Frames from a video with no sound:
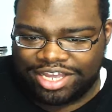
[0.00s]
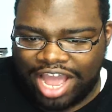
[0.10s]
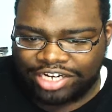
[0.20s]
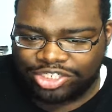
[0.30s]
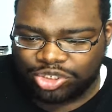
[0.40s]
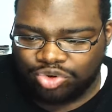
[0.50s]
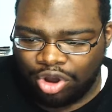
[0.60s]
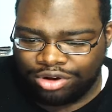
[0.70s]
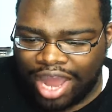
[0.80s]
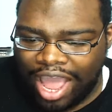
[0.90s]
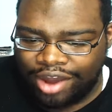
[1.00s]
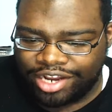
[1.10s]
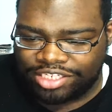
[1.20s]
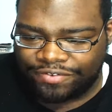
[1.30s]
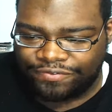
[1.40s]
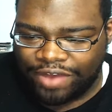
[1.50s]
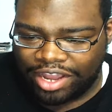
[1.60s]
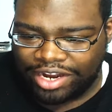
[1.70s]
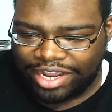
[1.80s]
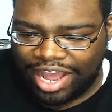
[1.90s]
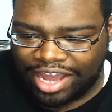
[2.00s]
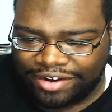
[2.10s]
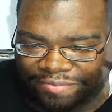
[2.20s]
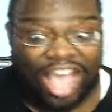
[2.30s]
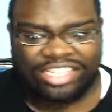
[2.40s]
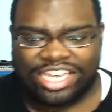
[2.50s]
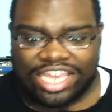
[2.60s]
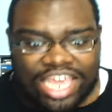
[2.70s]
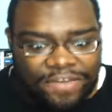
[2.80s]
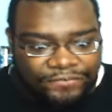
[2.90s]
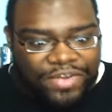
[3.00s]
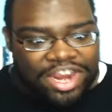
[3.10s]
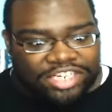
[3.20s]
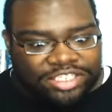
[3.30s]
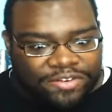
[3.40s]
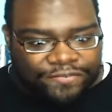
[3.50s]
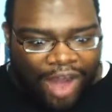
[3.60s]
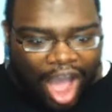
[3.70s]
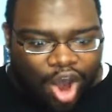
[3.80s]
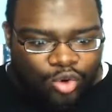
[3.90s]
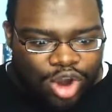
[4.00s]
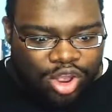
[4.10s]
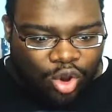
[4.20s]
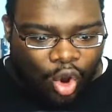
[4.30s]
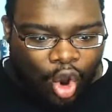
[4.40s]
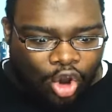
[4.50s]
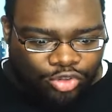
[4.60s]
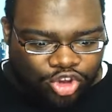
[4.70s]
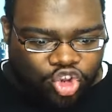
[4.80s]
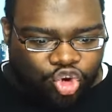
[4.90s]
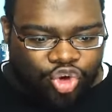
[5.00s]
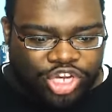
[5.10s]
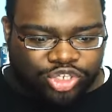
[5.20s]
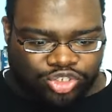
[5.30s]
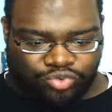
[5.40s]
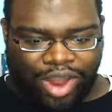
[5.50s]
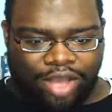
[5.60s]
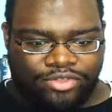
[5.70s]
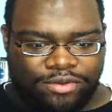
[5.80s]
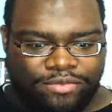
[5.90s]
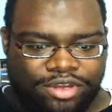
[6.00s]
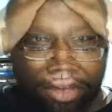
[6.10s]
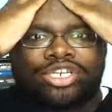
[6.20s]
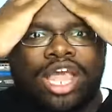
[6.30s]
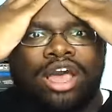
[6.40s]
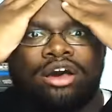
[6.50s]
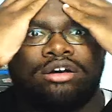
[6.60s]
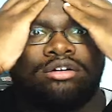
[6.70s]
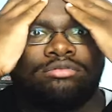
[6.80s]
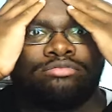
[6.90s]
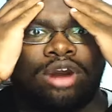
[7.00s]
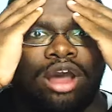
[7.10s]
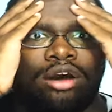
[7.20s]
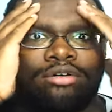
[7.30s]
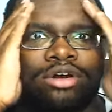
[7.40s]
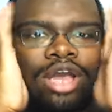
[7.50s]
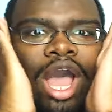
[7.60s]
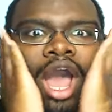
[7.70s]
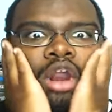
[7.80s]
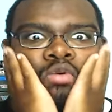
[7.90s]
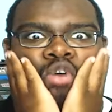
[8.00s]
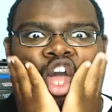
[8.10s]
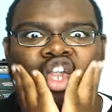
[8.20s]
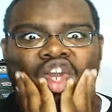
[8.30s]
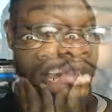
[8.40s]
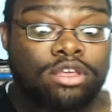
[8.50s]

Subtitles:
I just scroll down and it's fucking God. Did he finish devouring all the creatures around them? Chill. Bro, God, what?